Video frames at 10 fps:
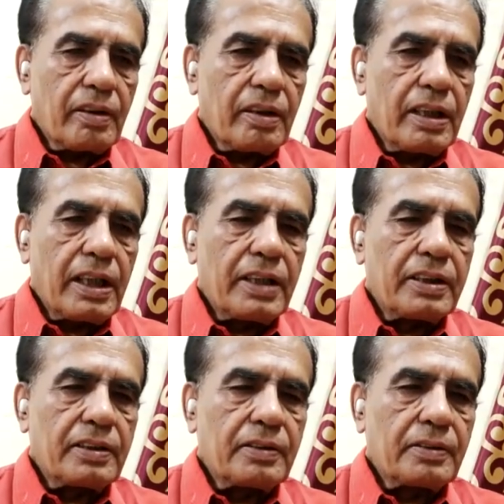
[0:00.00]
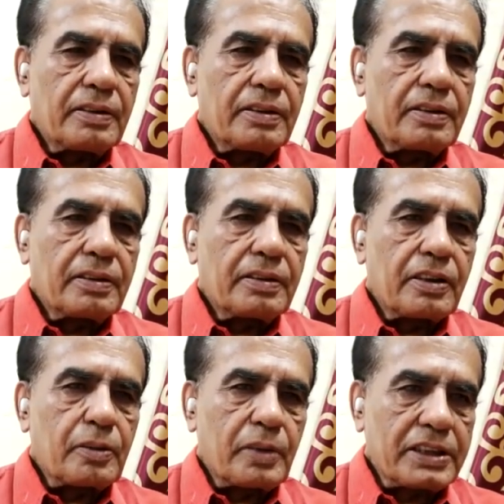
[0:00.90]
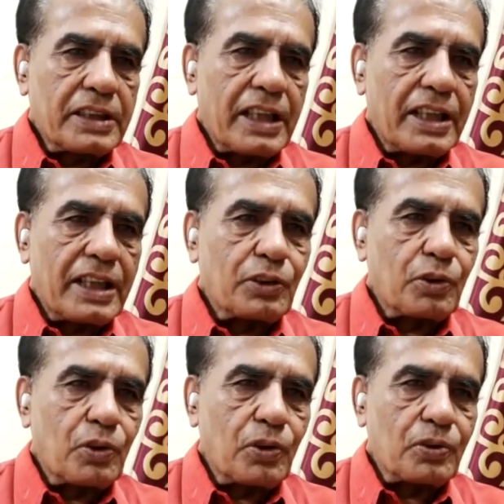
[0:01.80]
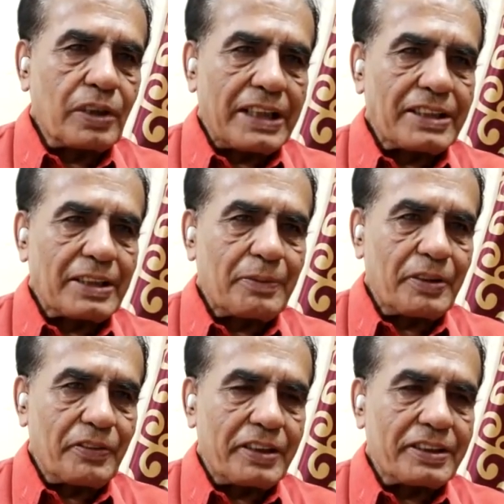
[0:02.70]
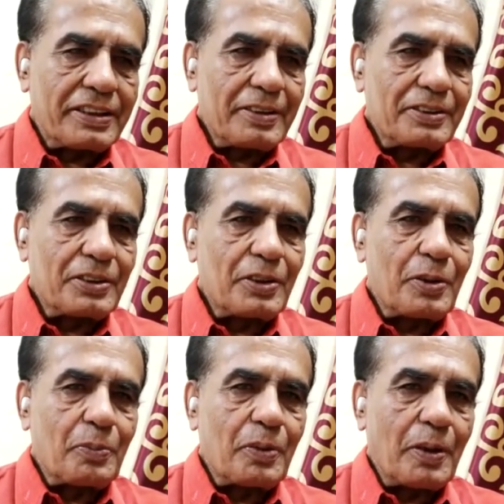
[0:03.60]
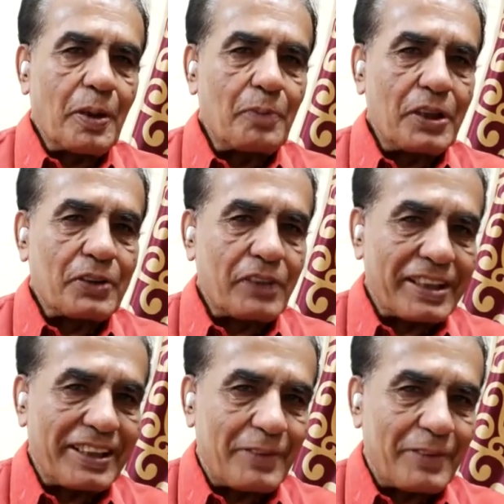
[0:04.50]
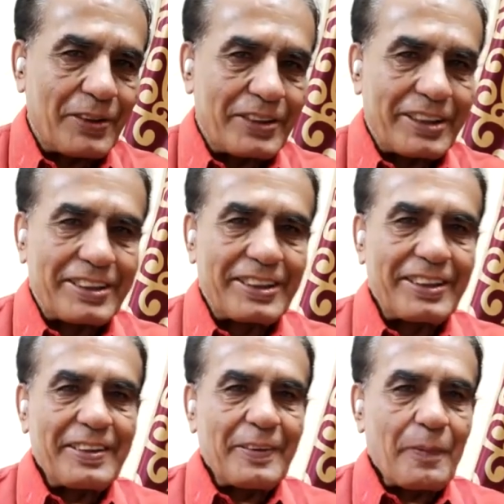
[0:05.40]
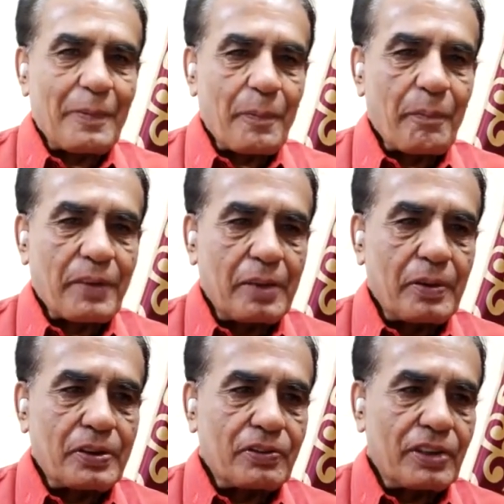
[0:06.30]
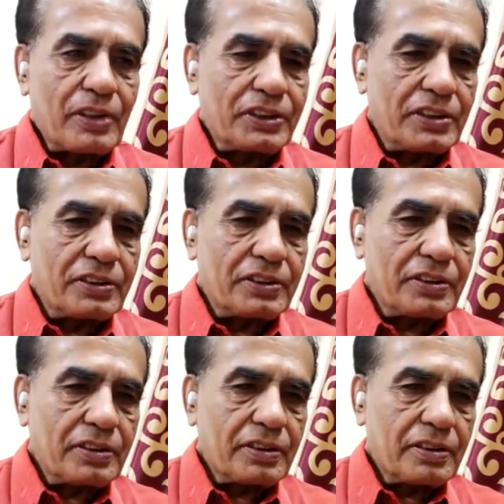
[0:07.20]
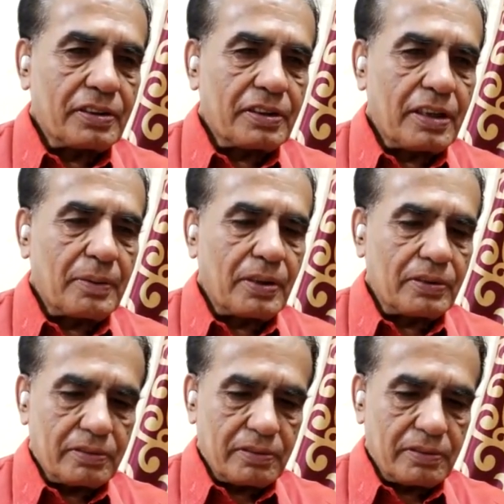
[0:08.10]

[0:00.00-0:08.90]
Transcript: And Dr. Bhattacharya has to go to attend some event, so be quick about it, about your questions. Come on.